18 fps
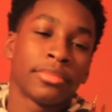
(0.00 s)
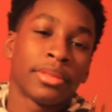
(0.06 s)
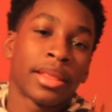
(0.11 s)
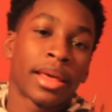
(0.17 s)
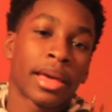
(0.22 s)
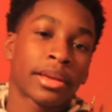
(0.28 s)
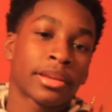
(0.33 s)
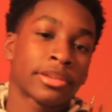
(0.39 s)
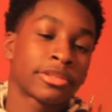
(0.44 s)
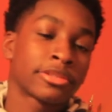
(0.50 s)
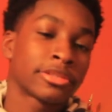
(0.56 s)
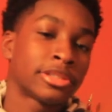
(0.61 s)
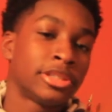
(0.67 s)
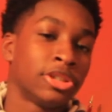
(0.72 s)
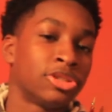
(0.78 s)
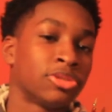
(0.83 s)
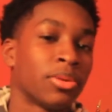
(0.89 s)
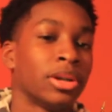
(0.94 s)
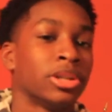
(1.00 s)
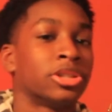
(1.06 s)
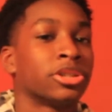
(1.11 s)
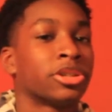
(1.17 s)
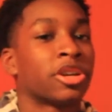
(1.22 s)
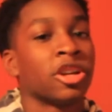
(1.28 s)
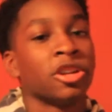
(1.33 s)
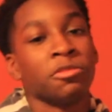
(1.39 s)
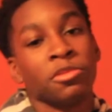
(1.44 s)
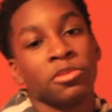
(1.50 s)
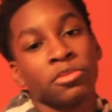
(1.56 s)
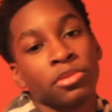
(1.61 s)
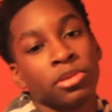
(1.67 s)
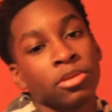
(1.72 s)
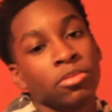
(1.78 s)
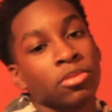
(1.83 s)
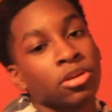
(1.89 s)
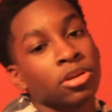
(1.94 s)
that situation could have been
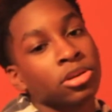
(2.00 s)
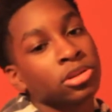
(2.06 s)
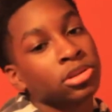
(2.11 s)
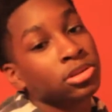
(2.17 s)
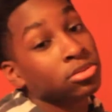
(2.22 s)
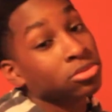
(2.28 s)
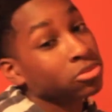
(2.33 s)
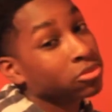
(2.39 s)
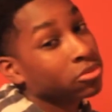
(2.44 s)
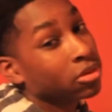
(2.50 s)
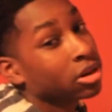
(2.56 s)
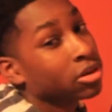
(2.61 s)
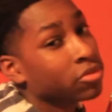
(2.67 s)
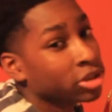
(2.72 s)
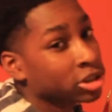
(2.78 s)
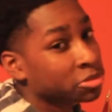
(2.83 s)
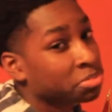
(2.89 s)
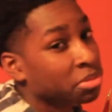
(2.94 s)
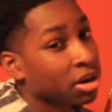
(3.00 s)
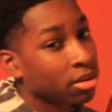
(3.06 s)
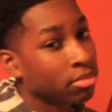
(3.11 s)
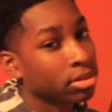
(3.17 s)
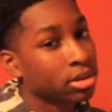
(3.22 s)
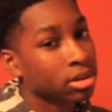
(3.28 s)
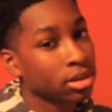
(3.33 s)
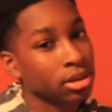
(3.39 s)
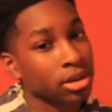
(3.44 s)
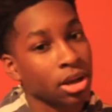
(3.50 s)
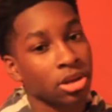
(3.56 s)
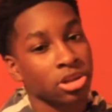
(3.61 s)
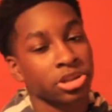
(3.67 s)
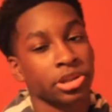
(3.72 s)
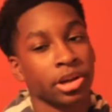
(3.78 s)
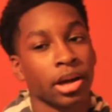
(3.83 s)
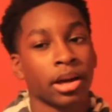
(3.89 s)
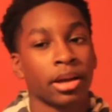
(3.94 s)
really worse. One of us probably could have got
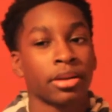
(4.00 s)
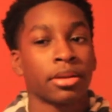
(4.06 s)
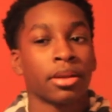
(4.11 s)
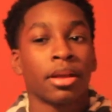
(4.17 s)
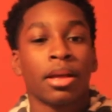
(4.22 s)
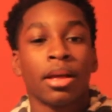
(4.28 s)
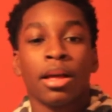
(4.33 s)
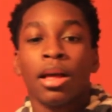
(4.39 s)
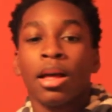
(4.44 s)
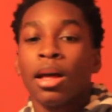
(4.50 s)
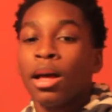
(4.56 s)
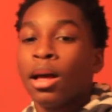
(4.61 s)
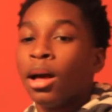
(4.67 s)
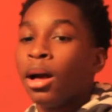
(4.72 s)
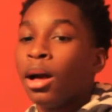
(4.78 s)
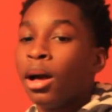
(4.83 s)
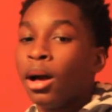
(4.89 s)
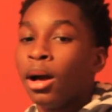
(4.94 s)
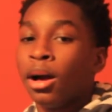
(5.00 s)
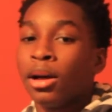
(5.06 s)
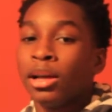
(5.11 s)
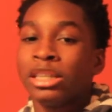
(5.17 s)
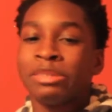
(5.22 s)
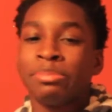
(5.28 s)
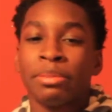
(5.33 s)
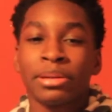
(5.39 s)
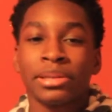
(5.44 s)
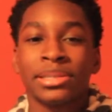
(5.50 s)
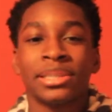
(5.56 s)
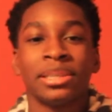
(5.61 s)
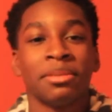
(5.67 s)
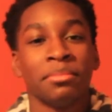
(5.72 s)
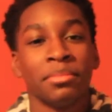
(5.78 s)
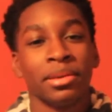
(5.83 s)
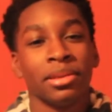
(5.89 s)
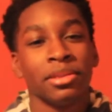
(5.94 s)
shot,
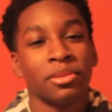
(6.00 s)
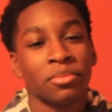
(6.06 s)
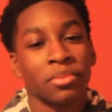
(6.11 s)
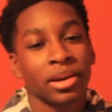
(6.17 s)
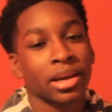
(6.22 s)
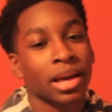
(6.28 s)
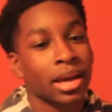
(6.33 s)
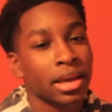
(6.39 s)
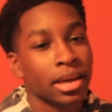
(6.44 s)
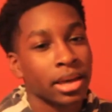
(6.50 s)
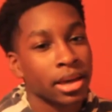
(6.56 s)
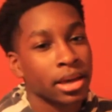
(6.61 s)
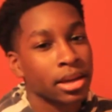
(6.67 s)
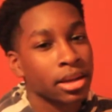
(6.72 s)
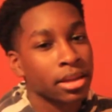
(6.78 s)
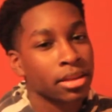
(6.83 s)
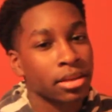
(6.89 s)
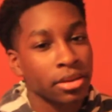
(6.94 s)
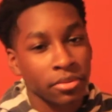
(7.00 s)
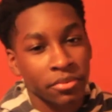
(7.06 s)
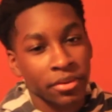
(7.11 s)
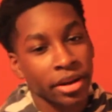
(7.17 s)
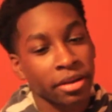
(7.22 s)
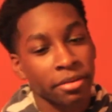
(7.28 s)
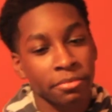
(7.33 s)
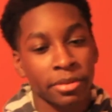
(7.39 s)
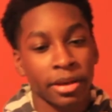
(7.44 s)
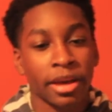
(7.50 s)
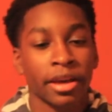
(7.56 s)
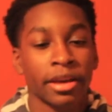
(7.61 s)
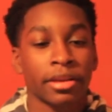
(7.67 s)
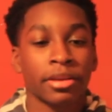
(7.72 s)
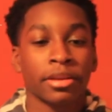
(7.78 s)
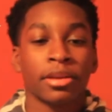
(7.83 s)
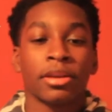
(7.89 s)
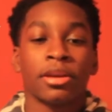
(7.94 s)
especially me, the way I hid and then ran
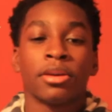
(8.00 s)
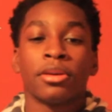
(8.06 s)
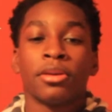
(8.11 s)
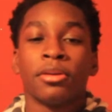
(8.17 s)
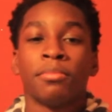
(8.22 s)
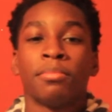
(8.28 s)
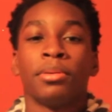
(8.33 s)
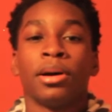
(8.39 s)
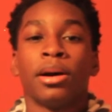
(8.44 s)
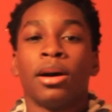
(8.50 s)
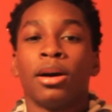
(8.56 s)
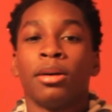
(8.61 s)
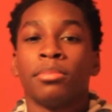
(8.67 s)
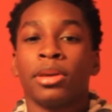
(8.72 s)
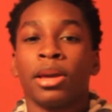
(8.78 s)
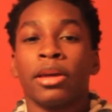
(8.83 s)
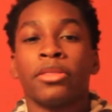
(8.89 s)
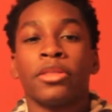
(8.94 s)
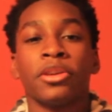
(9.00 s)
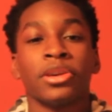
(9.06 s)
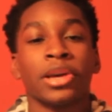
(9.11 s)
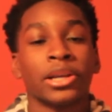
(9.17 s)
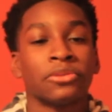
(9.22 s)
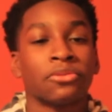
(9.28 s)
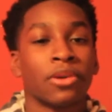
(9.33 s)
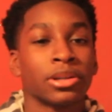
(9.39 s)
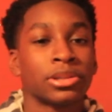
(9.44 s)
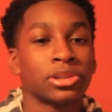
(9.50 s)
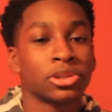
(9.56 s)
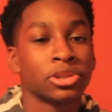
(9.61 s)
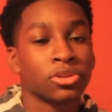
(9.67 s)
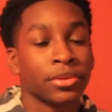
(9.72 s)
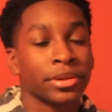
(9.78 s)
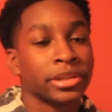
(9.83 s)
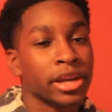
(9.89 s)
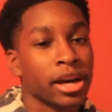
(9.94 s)
back. But yeah, thank you guys for watching the
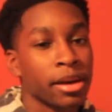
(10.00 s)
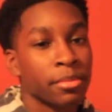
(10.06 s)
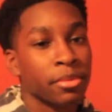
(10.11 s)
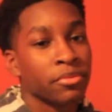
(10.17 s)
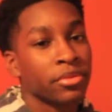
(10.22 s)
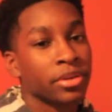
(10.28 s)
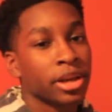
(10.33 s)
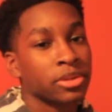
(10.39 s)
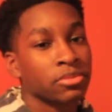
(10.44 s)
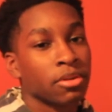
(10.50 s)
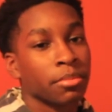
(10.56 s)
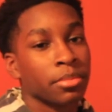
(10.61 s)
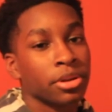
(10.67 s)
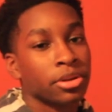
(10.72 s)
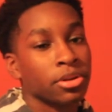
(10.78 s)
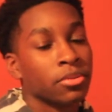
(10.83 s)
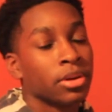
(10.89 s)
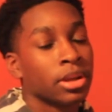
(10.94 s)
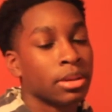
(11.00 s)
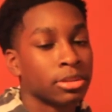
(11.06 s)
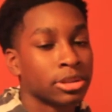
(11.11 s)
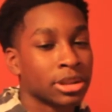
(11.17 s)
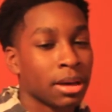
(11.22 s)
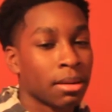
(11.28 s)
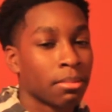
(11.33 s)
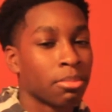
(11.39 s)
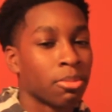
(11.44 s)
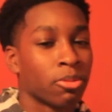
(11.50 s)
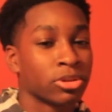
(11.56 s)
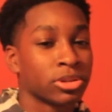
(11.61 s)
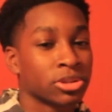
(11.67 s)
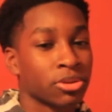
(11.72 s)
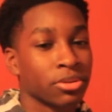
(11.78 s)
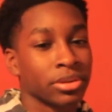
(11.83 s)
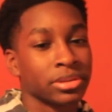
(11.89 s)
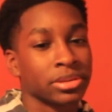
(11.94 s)
story time. If you guys want me to do any type of more
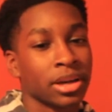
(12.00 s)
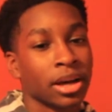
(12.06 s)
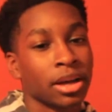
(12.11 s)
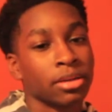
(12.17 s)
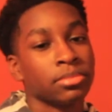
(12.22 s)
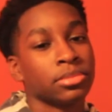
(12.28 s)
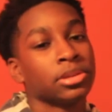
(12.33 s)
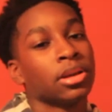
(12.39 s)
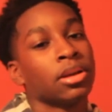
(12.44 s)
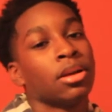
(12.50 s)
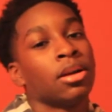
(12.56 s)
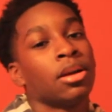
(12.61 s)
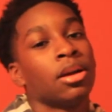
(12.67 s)
story times,